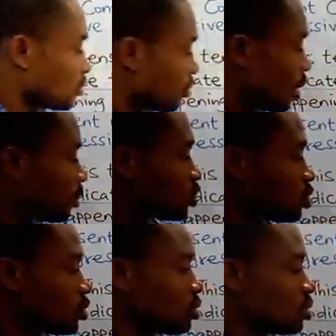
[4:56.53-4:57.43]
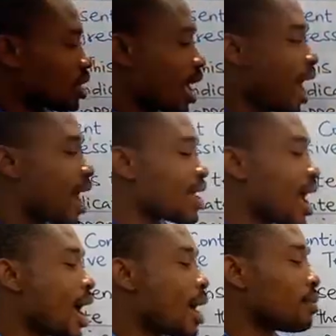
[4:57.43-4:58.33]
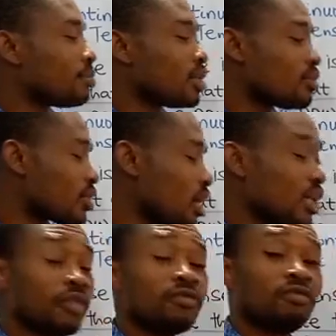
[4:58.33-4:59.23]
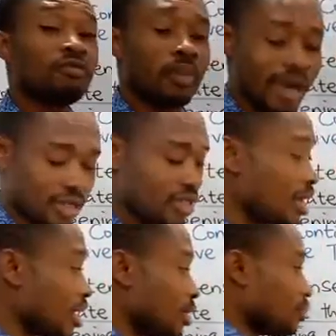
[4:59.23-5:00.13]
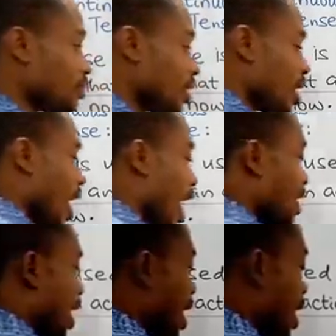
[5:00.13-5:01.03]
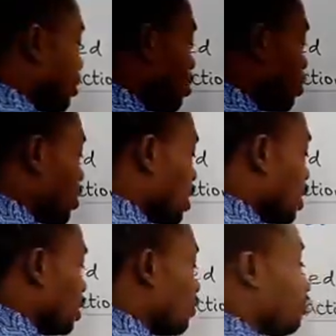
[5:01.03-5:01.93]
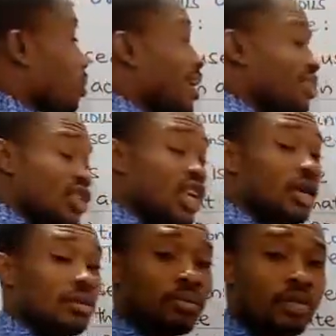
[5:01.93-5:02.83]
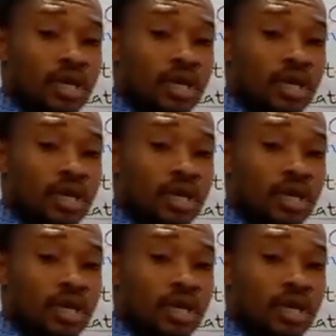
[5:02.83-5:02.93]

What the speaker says: Number two, I am running for my team. I am running for my team.